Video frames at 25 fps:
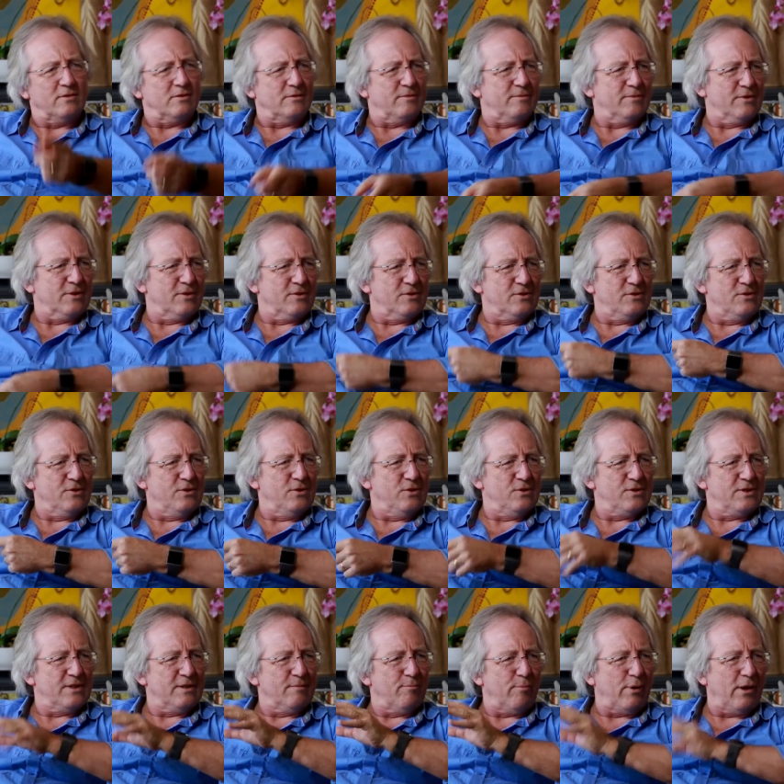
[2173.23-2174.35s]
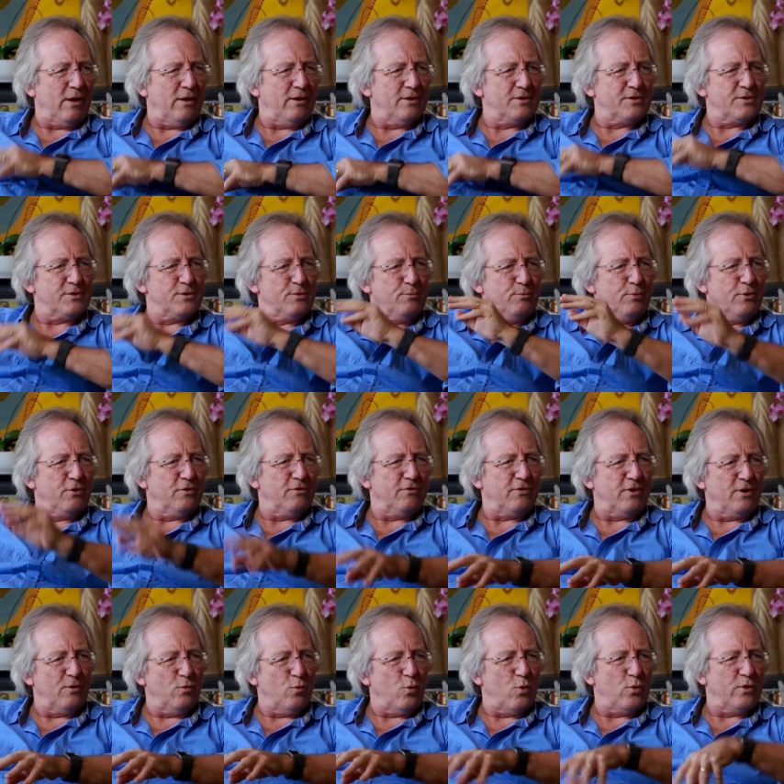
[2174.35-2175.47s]
because you're using plants to purify
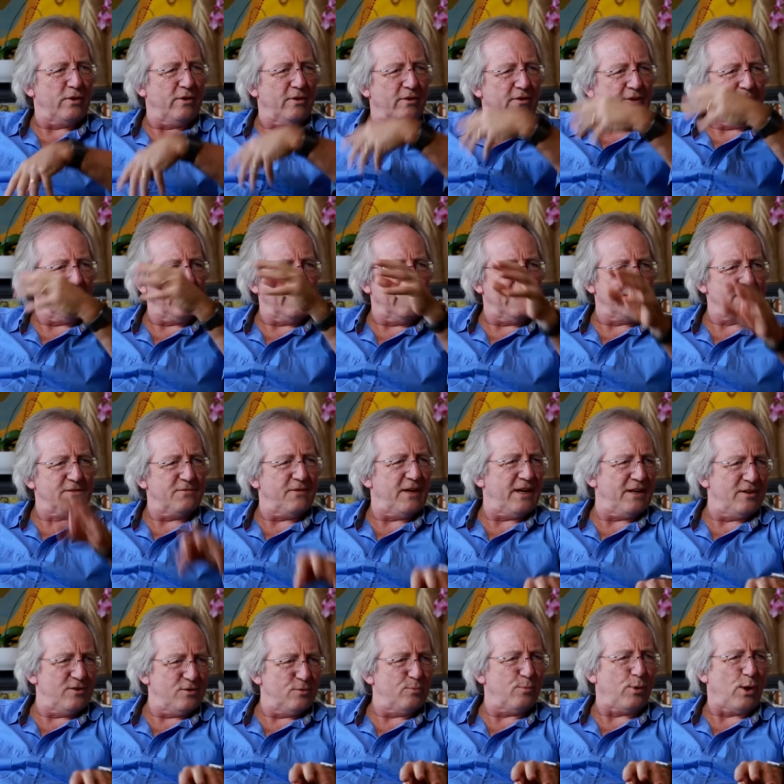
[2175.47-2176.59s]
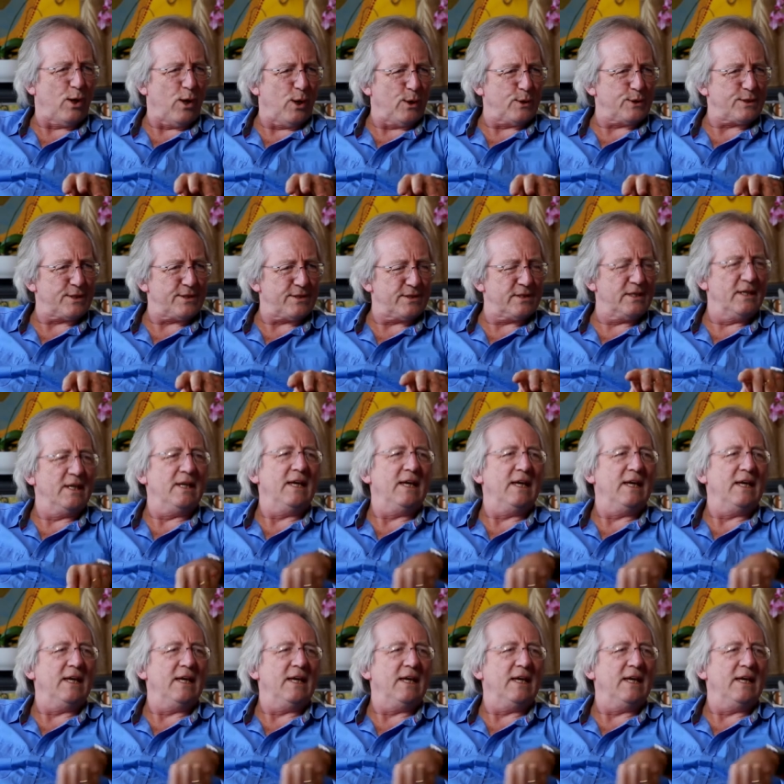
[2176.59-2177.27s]
water that gets fed to plants.